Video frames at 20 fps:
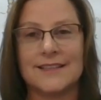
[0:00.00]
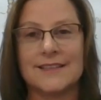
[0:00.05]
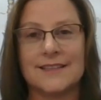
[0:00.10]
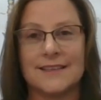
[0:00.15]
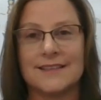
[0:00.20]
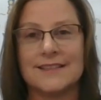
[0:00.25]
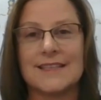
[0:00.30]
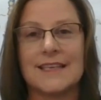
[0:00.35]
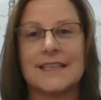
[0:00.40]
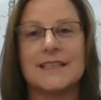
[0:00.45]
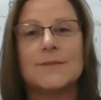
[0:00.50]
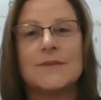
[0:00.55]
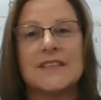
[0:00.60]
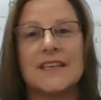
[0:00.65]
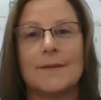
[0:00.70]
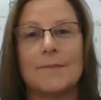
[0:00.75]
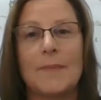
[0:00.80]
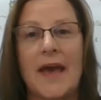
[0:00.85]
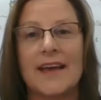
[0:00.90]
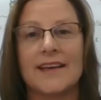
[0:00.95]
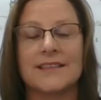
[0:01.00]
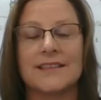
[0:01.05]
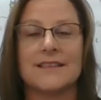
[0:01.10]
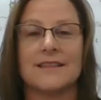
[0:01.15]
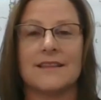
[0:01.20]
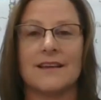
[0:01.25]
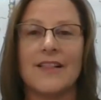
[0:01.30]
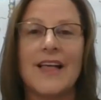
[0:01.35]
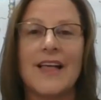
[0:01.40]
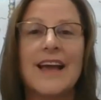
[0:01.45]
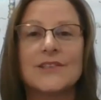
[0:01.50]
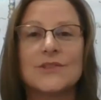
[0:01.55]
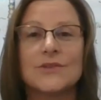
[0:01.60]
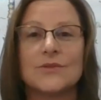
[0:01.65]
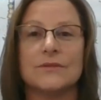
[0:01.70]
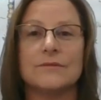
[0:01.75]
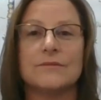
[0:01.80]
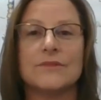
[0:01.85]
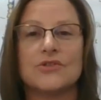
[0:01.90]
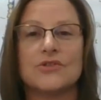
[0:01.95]
excites me to get back to the
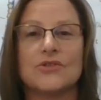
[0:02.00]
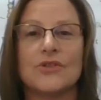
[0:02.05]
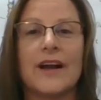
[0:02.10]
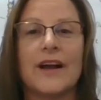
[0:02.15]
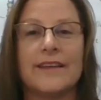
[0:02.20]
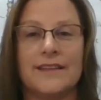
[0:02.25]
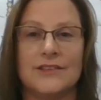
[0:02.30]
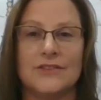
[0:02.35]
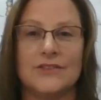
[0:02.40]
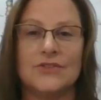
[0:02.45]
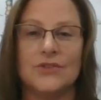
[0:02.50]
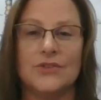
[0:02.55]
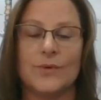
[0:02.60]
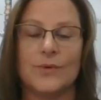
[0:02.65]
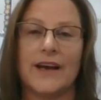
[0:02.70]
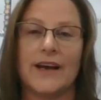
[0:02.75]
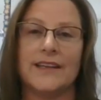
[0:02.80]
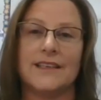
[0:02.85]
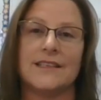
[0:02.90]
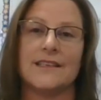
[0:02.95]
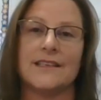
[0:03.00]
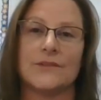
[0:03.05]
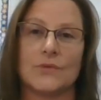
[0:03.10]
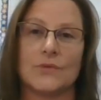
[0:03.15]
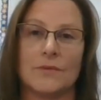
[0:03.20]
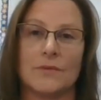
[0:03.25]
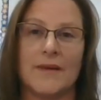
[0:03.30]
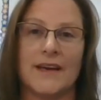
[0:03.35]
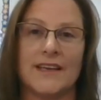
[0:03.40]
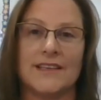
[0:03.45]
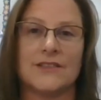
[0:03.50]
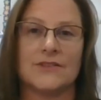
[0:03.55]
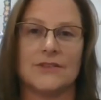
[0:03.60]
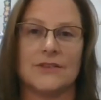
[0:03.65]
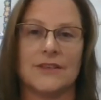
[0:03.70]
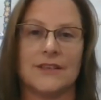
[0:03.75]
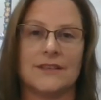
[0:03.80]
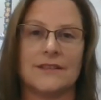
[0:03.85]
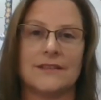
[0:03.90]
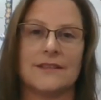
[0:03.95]
classroom to try these new ideas with my
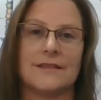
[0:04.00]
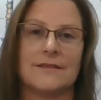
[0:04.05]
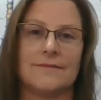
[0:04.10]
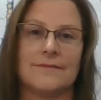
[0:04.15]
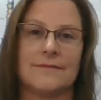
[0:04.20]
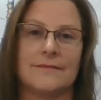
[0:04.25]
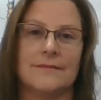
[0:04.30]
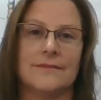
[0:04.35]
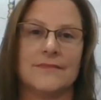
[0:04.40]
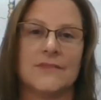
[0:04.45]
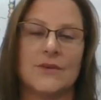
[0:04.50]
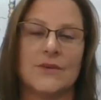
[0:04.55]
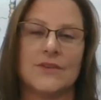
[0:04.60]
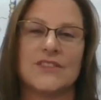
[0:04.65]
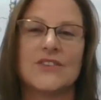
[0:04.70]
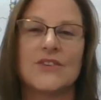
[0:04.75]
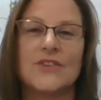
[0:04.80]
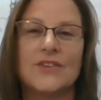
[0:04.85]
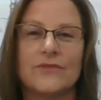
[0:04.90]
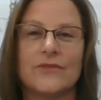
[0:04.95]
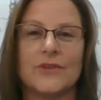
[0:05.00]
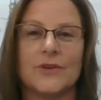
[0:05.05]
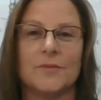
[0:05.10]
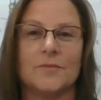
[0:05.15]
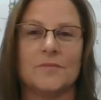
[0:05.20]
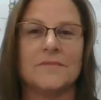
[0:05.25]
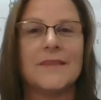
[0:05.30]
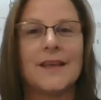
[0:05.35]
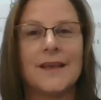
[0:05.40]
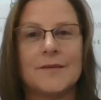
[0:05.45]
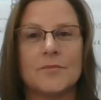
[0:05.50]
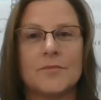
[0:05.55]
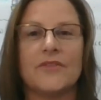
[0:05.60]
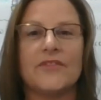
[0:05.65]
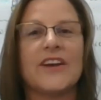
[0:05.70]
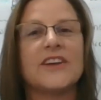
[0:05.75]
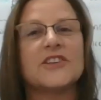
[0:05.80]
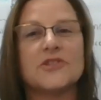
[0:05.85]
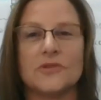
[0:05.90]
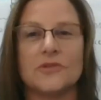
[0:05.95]
students. So it's good for
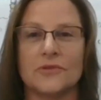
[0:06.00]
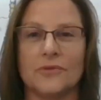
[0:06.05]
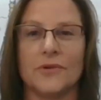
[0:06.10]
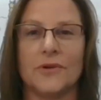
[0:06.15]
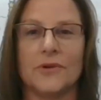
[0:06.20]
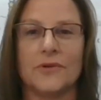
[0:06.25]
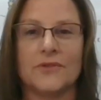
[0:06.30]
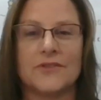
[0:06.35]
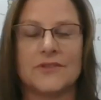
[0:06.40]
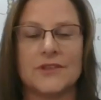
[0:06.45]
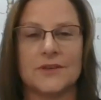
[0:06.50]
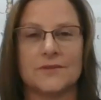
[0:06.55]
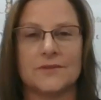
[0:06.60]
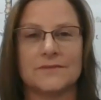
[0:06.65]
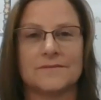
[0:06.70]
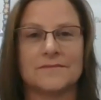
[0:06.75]
professional growth too.